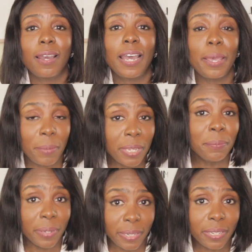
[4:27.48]
I made
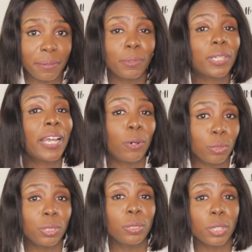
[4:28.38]
money, but I
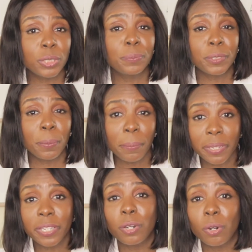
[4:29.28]
also lost some
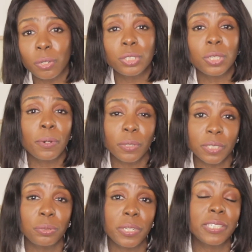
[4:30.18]
money on some
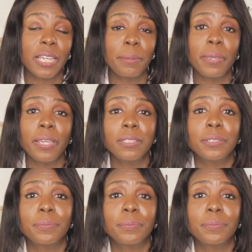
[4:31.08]
other trades I made.